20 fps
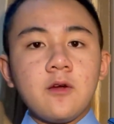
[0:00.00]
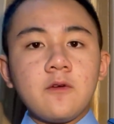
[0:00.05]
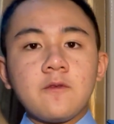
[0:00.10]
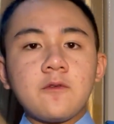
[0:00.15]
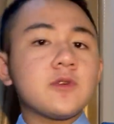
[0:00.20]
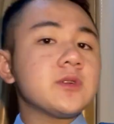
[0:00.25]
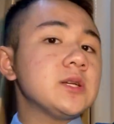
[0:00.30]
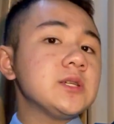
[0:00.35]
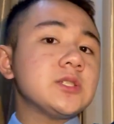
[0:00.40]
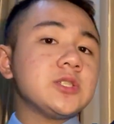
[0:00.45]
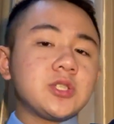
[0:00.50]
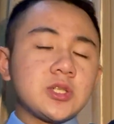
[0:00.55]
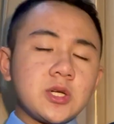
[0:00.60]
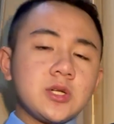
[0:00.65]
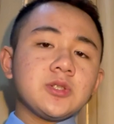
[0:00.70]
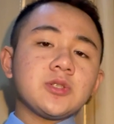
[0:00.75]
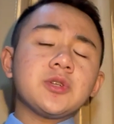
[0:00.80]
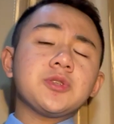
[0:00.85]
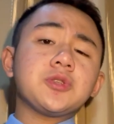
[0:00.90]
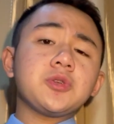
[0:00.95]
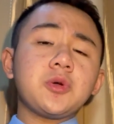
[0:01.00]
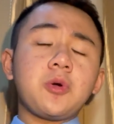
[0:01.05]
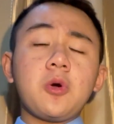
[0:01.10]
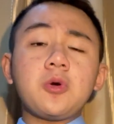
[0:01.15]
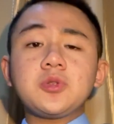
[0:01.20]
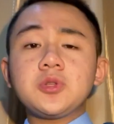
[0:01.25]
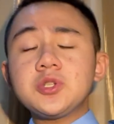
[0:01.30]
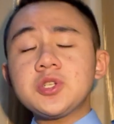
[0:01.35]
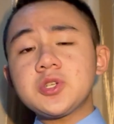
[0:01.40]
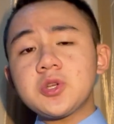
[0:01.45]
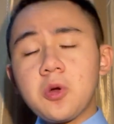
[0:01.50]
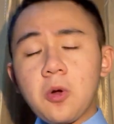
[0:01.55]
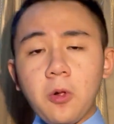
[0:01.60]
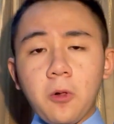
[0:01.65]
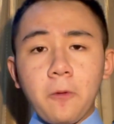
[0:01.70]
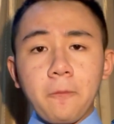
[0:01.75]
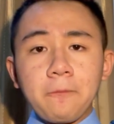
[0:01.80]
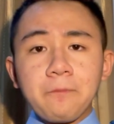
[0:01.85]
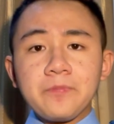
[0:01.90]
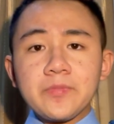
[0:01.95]
for their children to go to
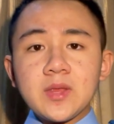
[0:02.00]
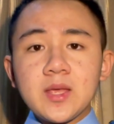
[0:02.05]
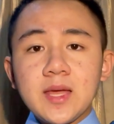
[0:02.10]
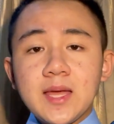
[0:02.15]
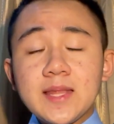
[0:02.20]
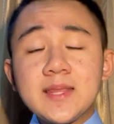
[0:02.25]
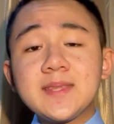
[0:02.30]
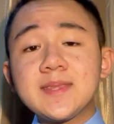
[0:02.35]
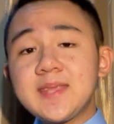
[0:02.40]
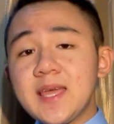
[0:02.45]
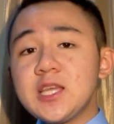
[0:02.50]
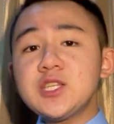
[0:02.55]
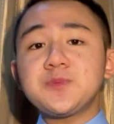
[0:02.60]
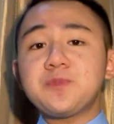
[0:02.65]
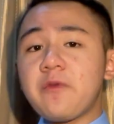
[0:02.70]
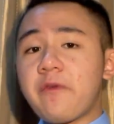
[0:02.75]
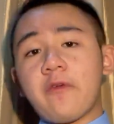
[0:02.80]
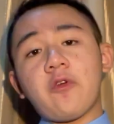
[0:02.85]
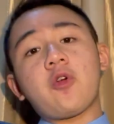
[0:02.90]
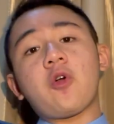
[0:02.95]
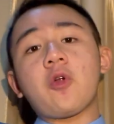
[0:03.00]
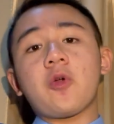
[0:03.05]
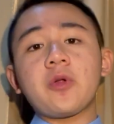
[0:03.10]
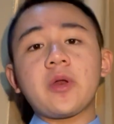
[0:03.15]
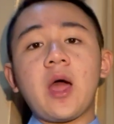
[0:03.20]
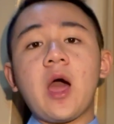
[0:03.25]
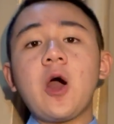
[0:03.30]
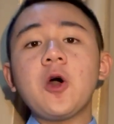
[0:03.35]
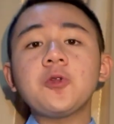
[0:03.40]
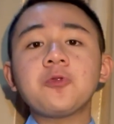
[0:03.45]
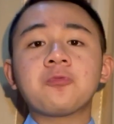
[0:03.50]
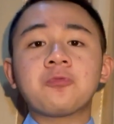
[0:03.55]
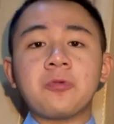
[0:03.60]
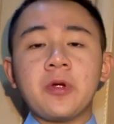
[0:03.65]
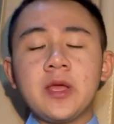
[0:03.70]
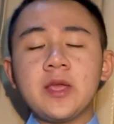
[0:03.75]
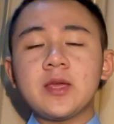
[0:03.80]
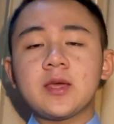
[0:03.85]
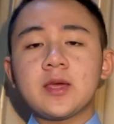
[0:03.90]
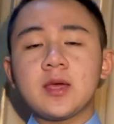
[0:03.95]
school. In the days before Corona
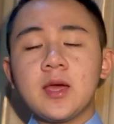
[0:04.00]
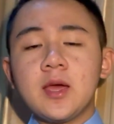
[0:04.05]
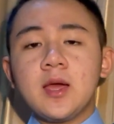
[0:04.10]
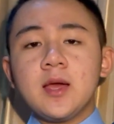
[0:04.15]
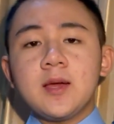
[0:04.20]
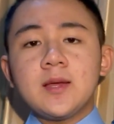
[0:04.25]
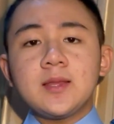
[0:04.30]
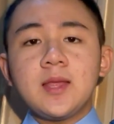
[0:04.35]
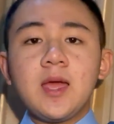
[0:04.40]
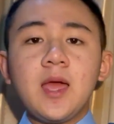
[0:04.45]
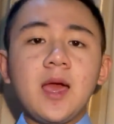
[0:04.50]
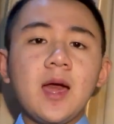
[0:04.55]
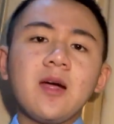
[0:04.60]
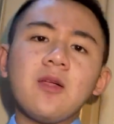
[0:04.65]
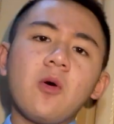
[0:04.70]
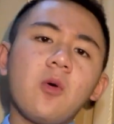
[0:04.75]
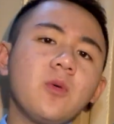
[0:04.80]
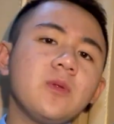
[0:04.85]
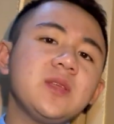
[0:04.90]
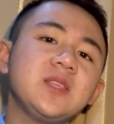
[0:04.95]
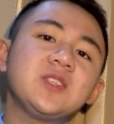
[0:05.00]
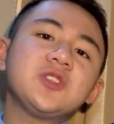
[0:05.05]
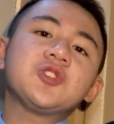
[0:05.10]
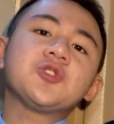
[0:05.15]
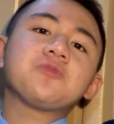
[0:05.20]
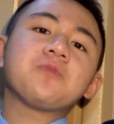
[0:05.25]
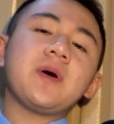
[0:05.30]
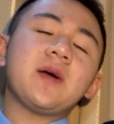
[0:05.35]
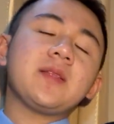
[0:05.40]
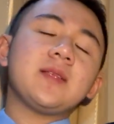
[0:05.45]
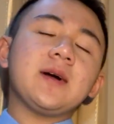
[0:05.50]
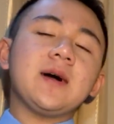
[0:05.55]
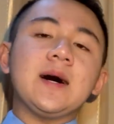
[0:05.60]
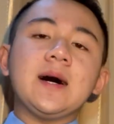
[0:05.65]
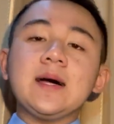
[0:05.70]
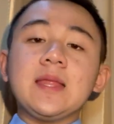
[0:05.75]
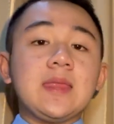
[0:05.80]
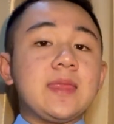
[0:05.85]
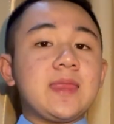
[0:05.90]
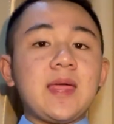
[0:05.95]
outbreak, they had only to spend
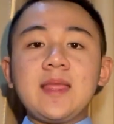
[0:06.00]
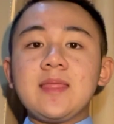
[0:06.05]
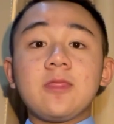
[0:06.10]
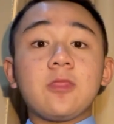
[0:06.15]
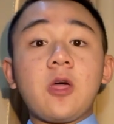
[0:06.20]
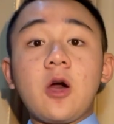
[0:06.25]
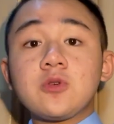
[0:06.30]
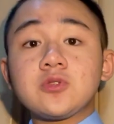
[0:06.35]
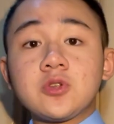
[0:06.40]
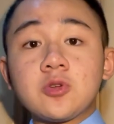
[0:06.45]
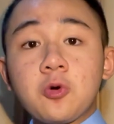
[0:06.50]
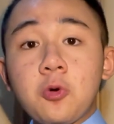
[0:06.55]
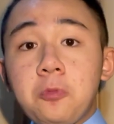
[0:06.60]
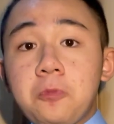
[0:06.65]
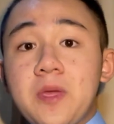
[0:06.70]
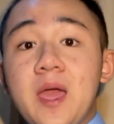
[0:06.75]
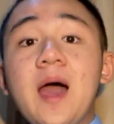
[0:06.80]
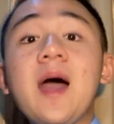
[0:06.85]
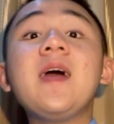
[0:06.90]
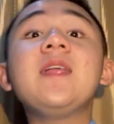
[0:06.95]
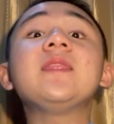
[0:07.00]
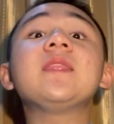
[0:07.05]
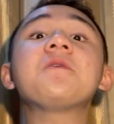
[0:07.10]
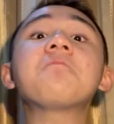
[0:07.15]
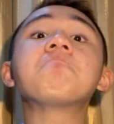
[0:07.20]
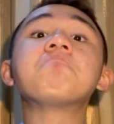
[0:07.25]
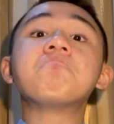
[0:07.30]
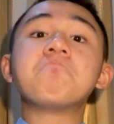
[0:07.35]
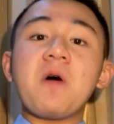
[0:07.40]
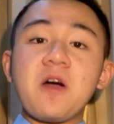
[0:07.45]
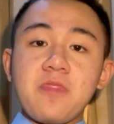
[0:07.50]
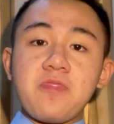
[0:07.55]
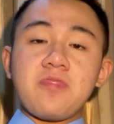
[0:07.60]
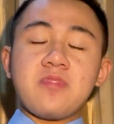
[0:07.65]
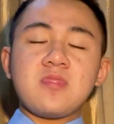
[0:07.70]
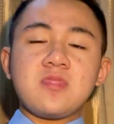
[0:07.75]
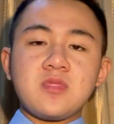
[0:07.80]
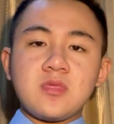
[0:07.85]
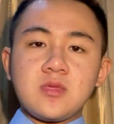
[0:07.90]
10,000 rupiah in a month.